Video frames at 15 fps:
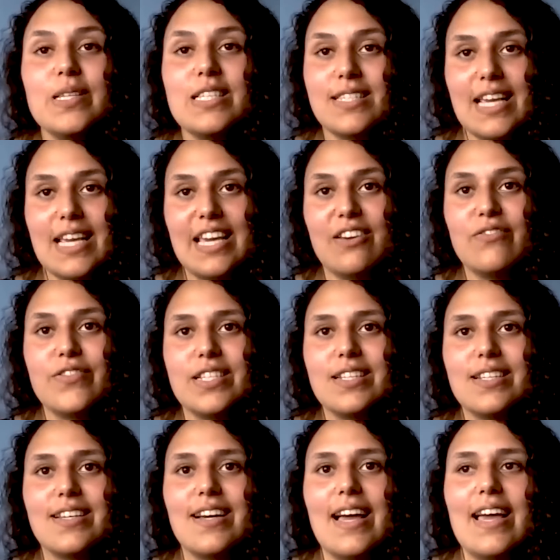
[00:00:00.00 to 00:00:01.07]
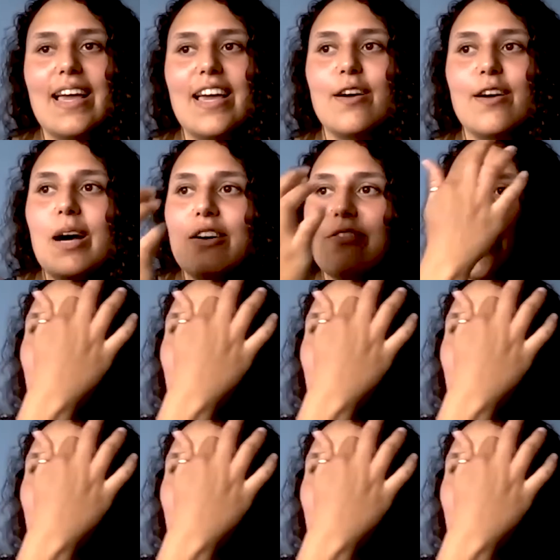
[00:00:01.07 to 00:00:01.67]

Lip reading: saved. I've